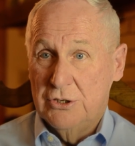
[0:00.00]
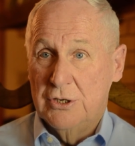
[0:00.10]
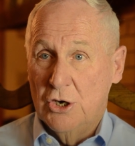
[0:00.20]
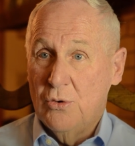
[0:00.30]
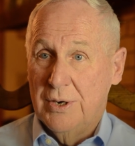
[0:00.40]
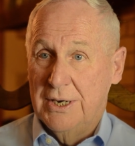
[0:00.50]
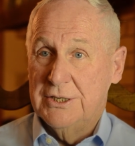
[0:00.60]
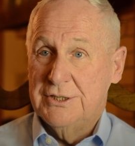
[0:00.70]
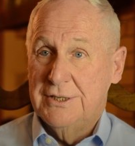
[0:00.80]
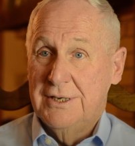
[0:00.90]
to know
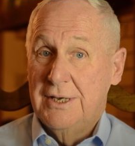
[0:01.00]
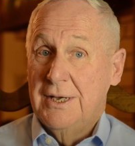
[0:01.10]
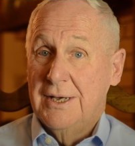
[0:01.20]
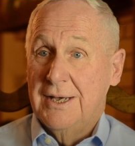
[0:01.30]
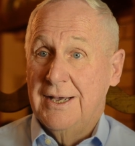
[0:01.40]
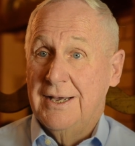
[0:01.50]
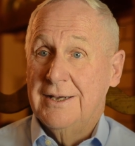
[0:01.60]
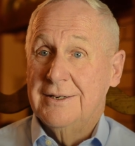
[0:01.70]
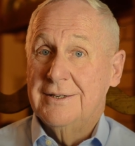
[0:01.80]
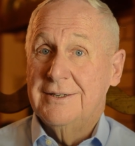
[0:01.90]
us
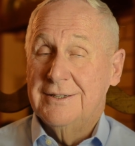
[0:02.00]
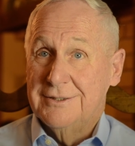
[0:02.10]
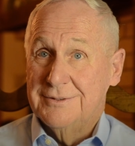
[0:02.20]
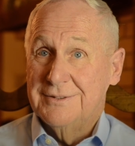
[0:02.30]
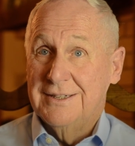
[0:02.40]
and